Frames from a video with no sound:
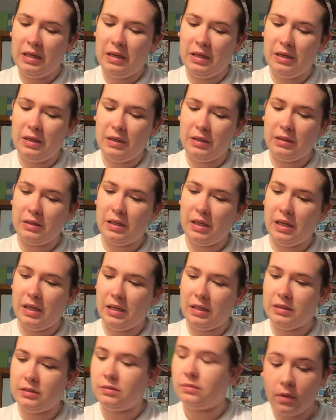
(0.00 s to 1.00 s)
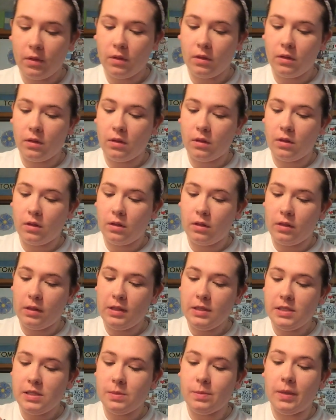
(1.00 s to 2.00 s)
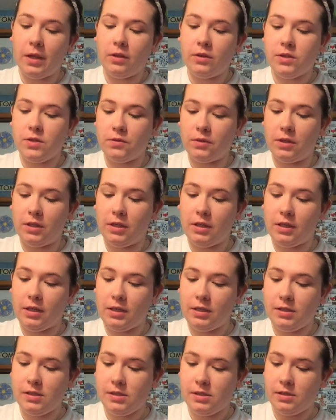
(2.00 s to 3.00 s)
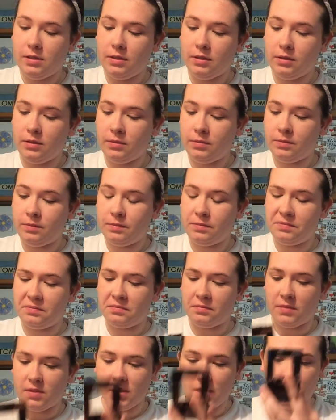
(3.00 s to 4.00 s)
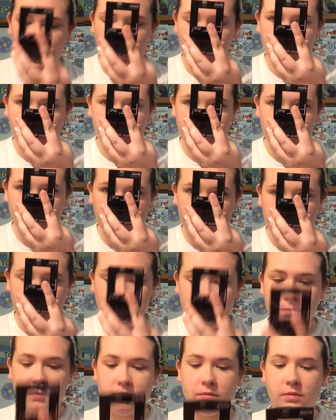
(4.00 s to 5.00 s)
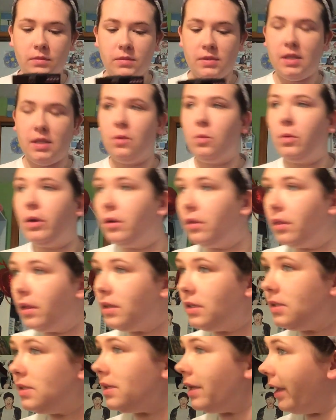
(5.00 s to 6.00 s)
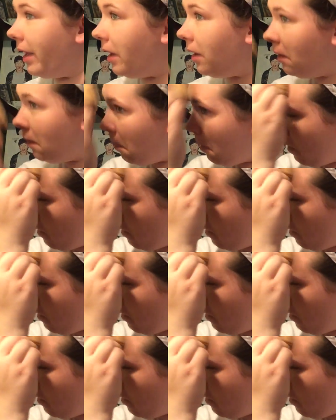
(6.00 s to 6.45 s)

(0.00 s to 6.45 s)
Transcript: Oh god. This smells really nice. Is that weird? Is that a weird thing to say?